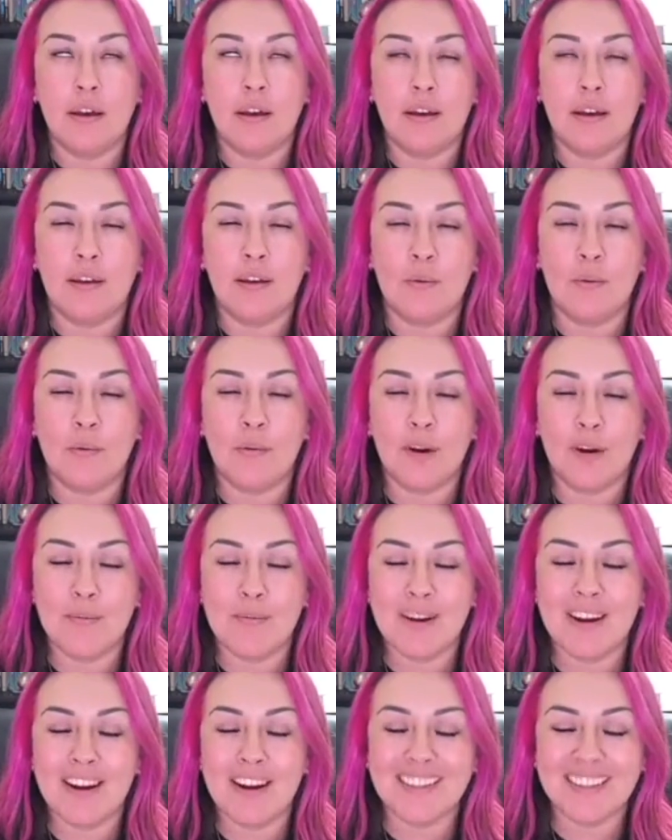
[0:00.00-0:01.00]
warmer
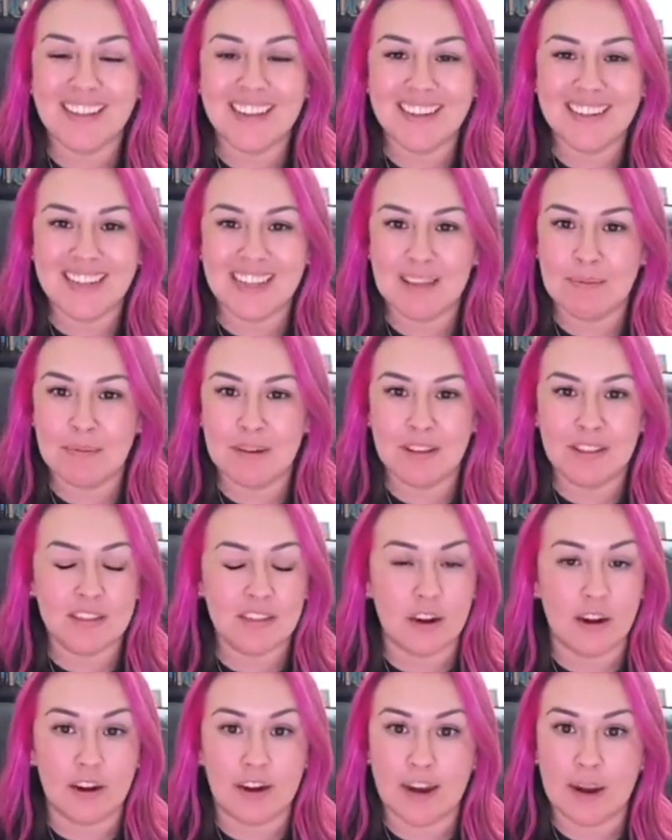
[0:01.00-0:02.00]
and scent of the month.
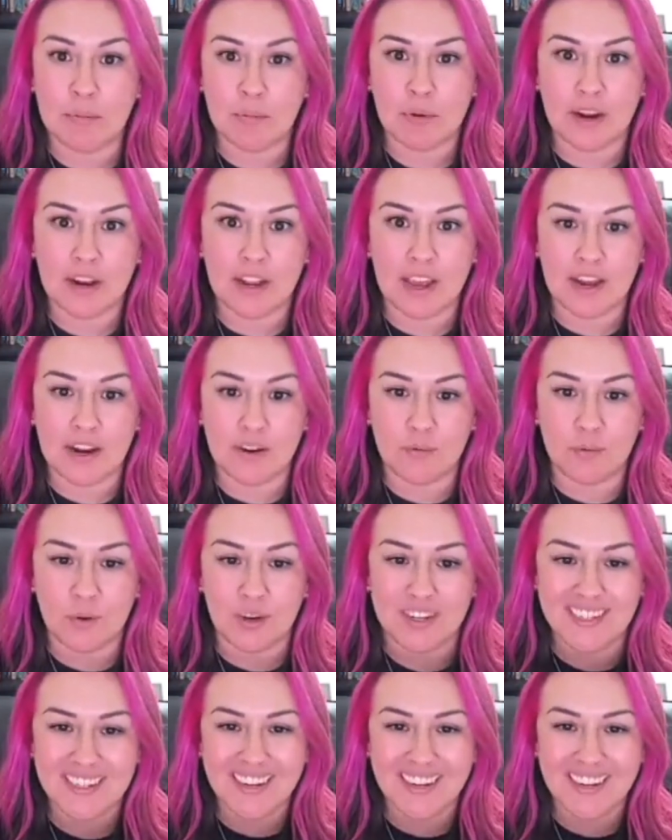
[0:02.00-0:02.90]
Sorry, I'm running out of words.